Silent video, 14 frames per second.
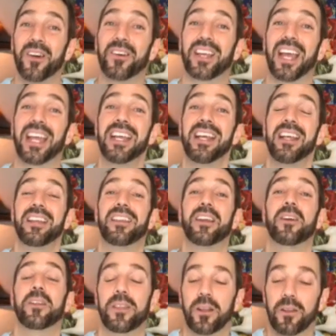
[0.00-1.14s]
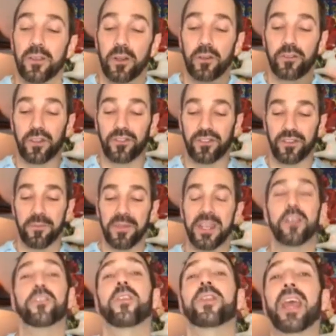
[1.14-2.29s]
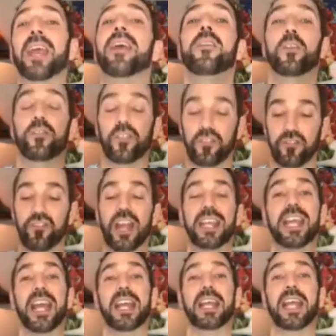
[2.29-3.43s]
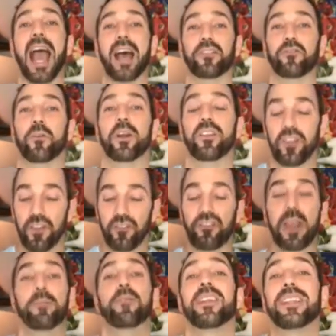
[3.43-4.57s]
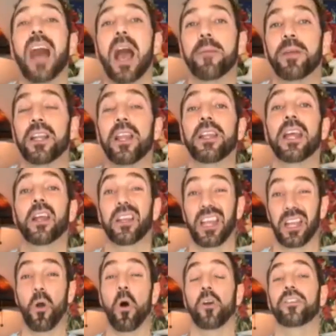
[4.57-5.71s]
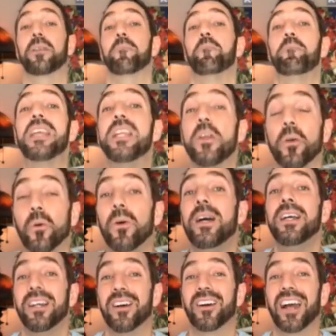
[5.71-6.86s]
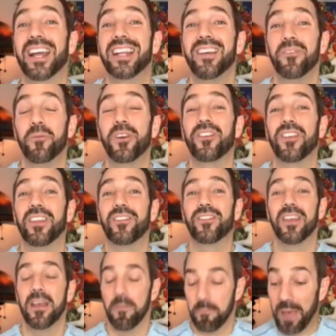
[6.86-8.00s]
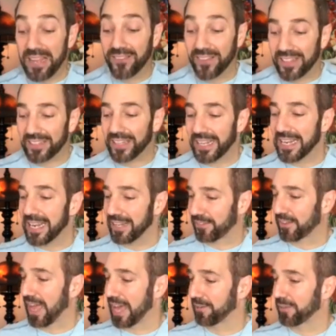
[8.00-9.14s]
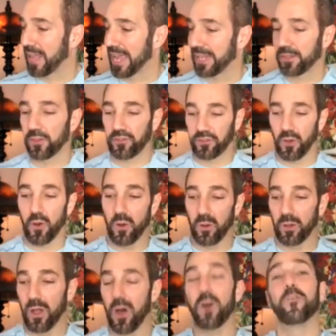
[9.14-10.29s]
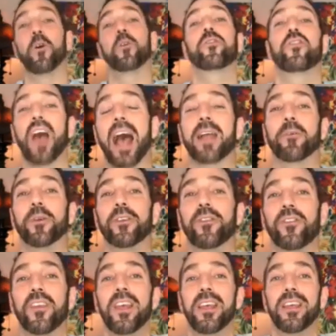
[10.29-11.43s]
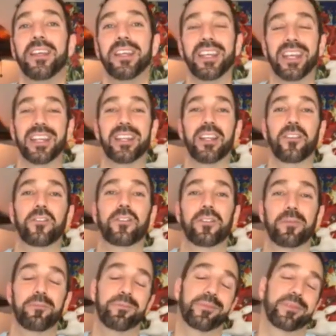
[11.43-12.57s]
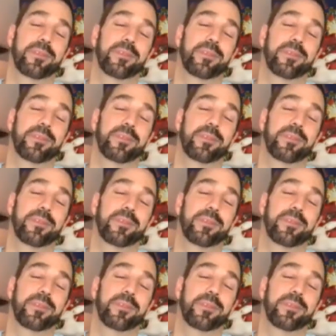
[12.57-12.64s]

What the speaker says: okay? Here's the thing. There's this gigantic asteroid in the shape of a diamond, and they called it Bennu. All right, which is basically, it's kind of like the soul of OSIRIS in this,